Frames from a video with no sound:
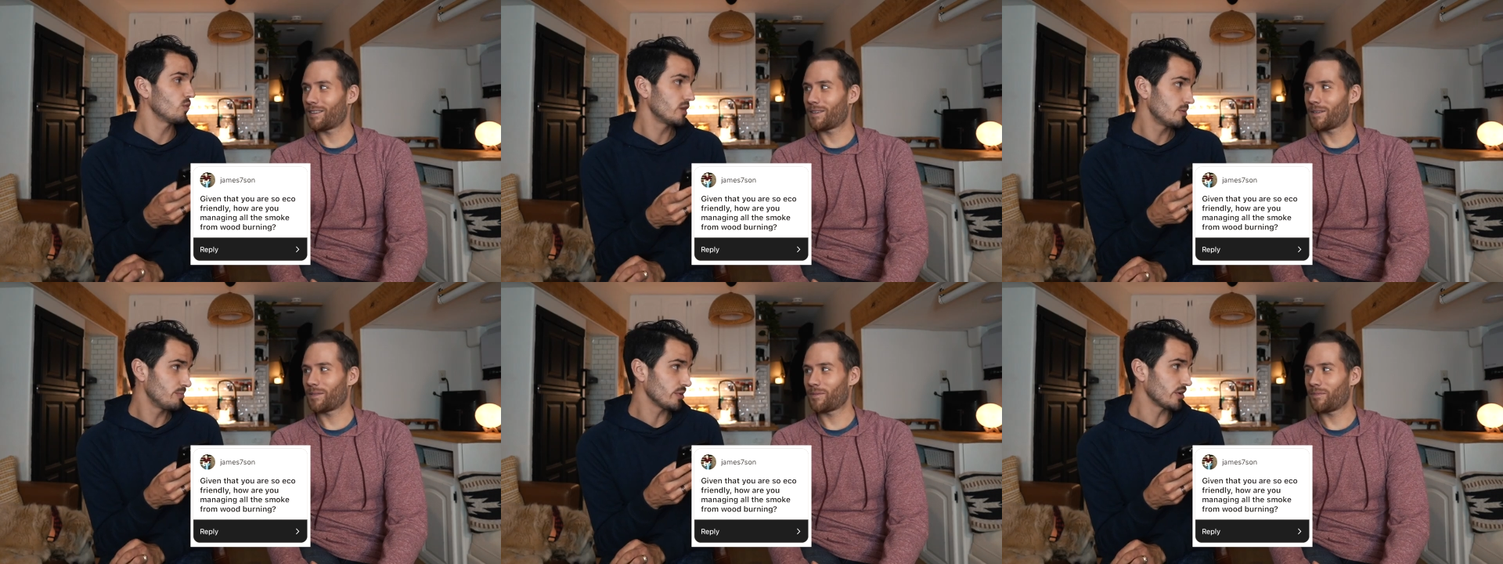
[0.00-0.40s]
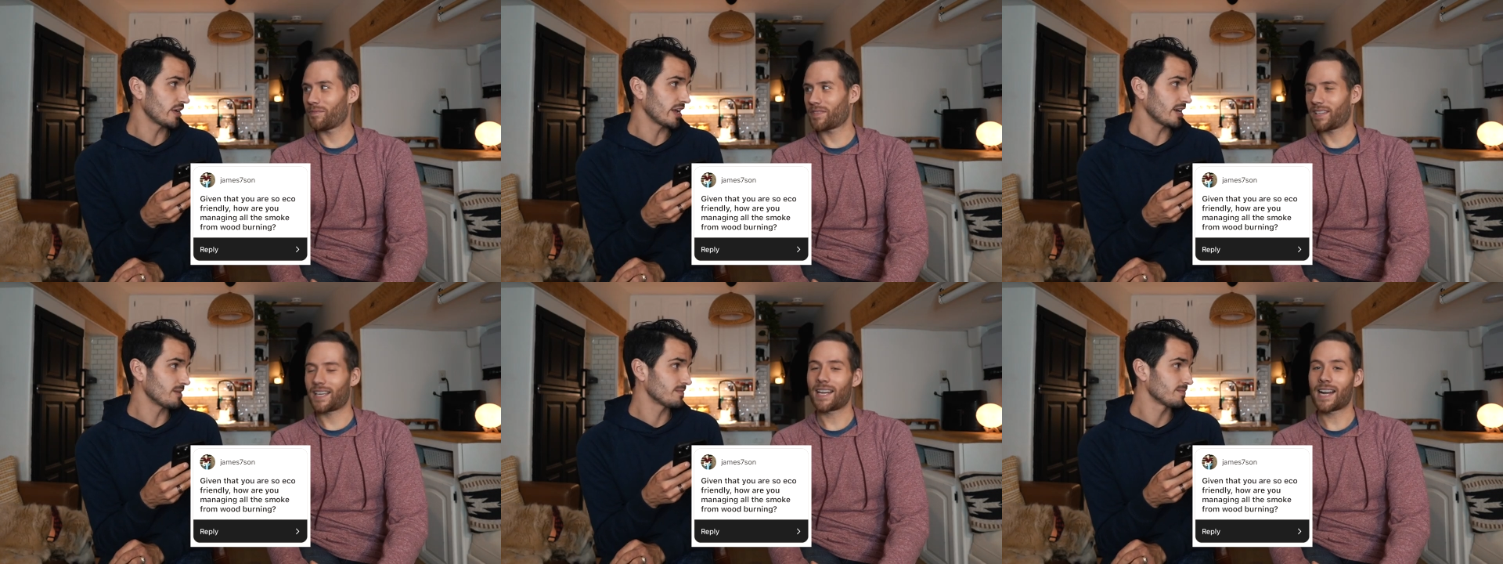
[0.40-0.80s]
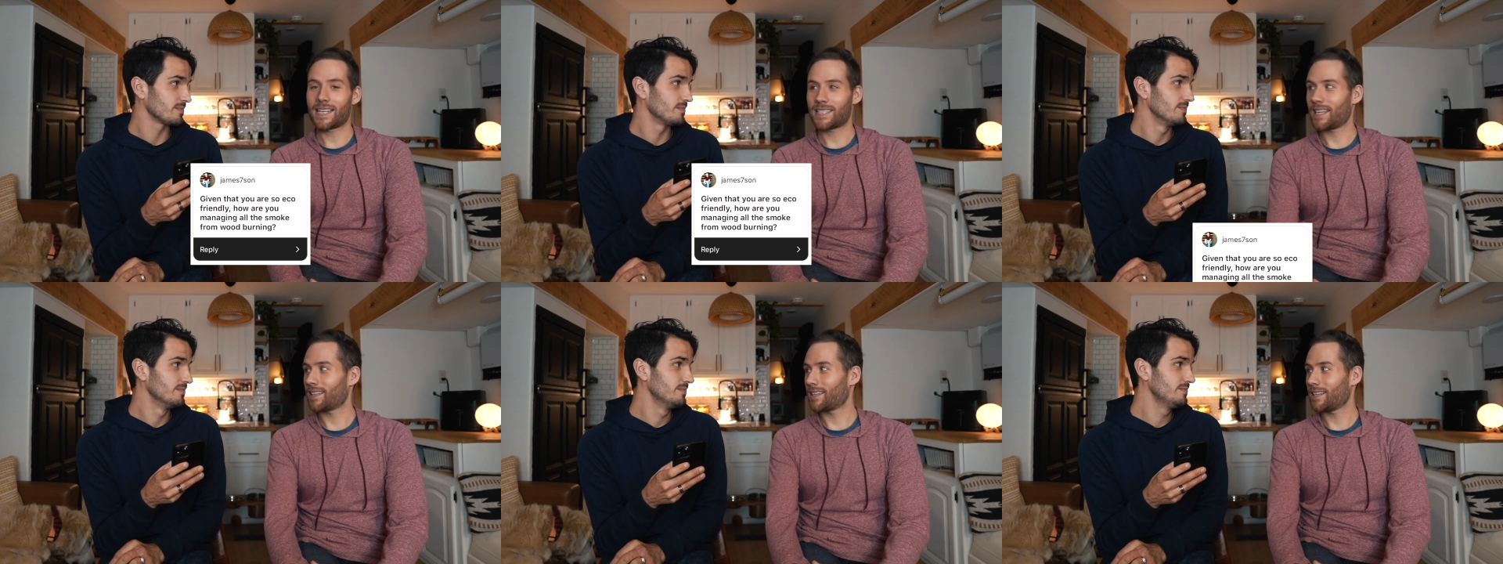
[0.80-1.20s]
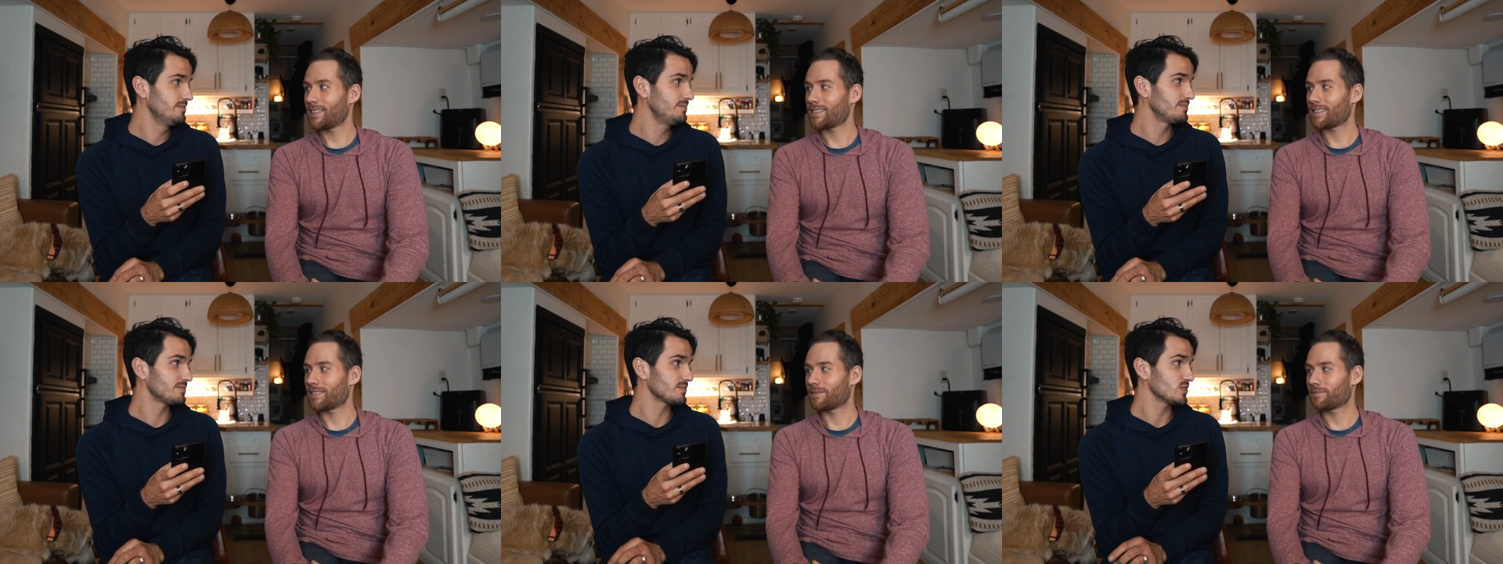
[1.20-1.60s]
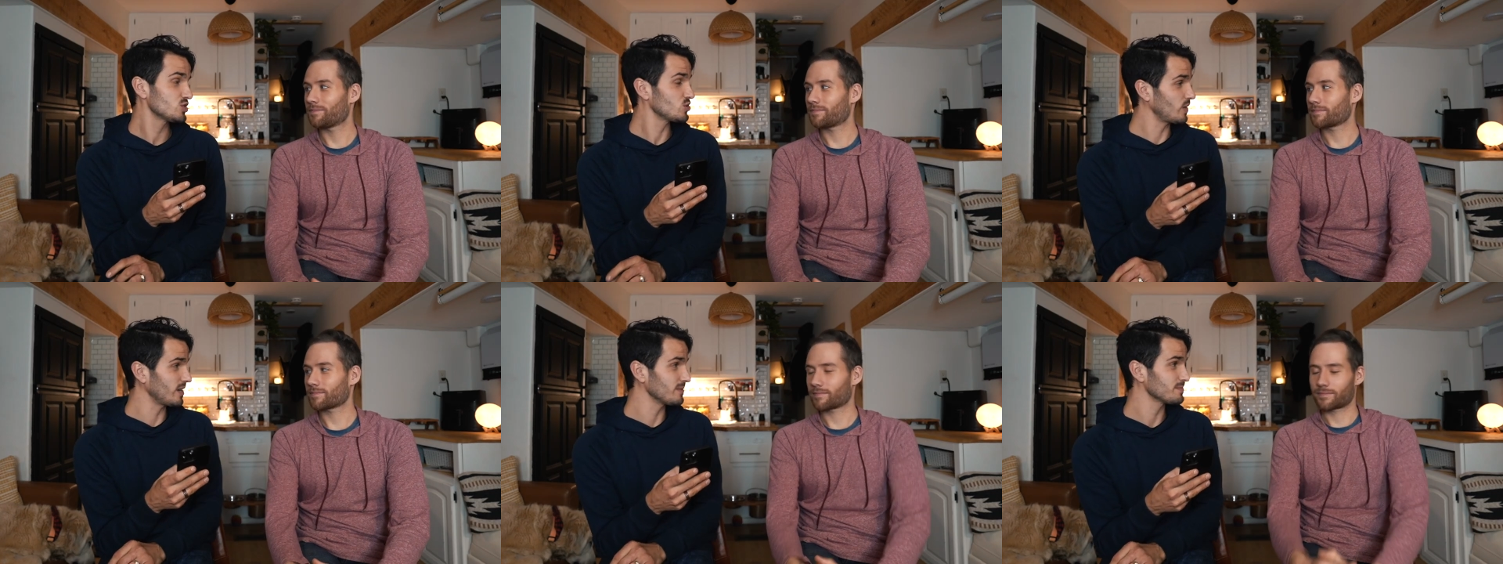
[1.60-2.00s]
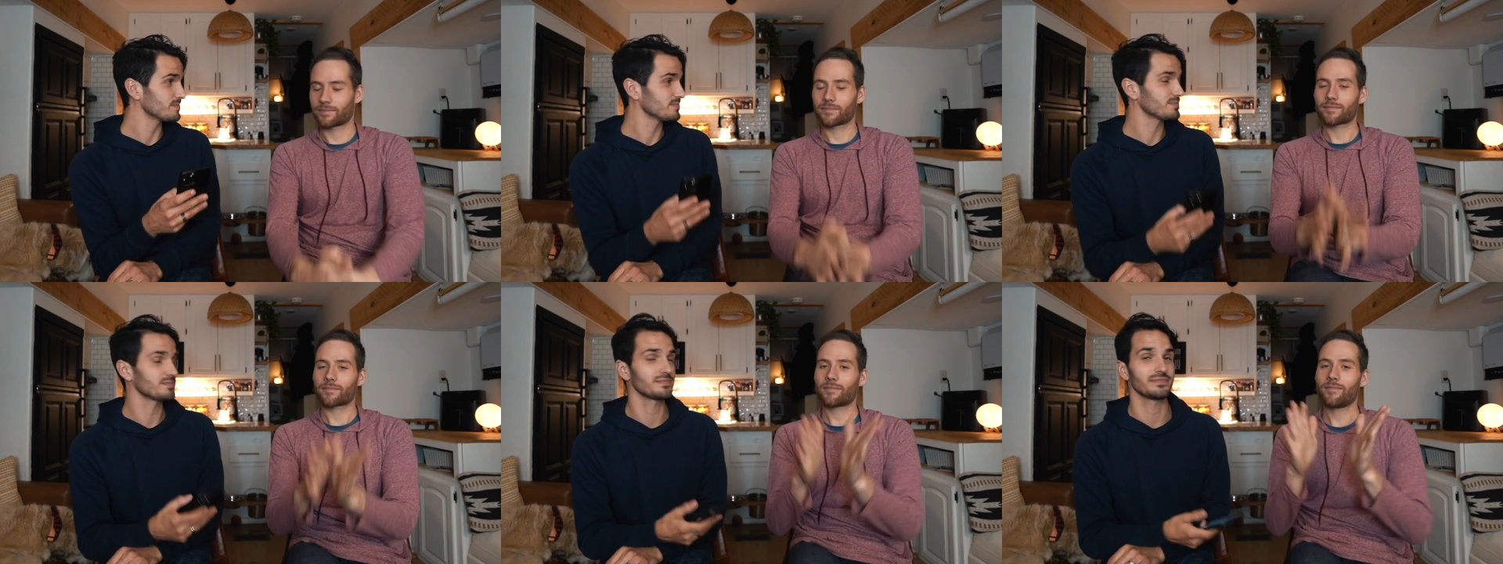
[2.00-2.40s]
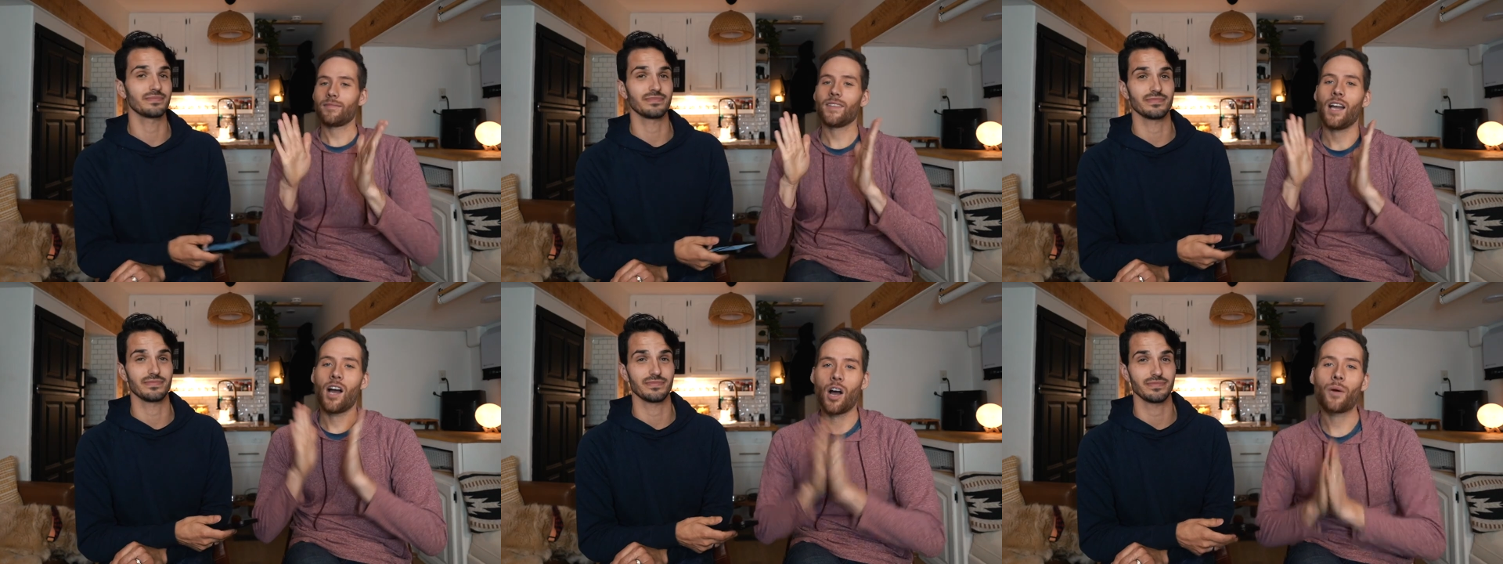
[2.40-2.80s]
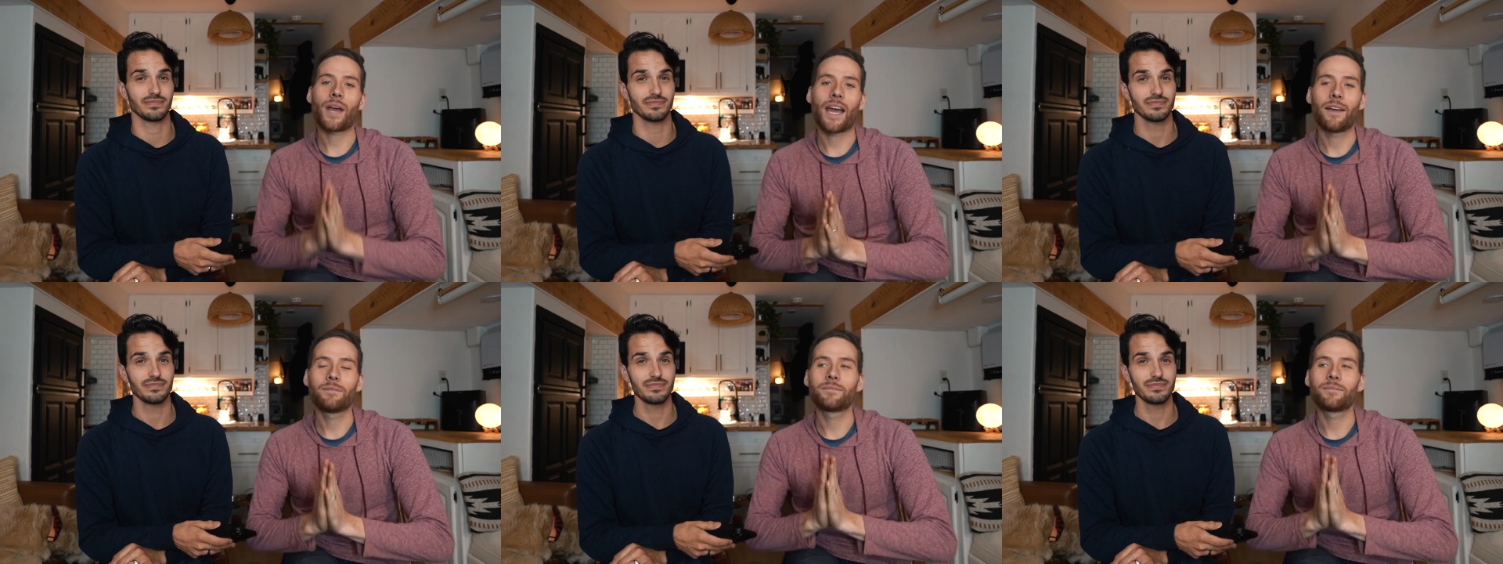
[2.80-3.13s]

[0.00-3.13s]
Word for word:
Speaker 1: wood burning?
Speaker 2: Can I take this? Sure. Okay.